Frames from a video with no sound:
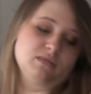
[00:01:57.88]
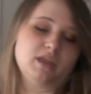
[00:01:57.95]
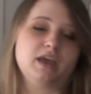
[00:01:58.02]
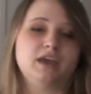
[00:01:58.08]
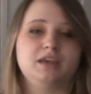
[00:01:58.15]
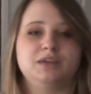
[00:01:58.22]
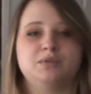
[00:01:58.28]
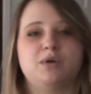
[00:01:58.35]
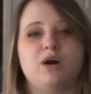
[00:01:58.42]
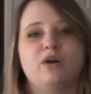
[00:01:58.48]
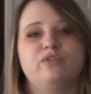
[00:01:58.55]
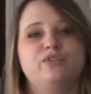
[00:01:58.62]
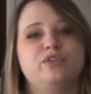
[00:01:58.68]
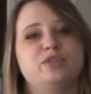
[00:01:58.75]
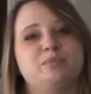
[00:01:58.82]
thank you
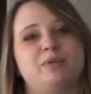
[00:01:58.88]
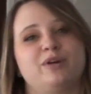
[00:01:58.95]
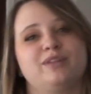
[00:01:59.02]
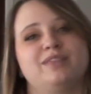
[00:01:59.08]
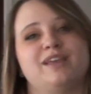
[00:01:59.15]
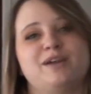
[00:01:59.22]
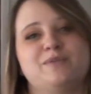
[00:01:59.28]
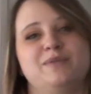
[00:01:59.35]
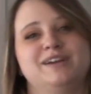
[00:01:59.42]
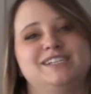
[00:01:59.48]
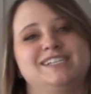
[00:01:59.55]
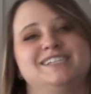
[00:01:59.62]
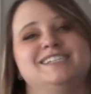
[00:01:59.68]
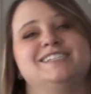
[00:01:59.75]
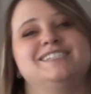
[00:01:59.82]
all for the birthday
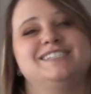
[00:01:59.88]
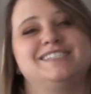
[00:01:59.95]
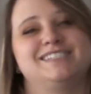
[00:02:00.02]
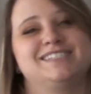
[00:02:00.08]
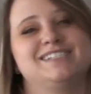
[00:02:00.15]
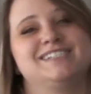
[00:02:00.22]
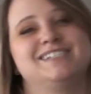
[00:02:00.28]
wishes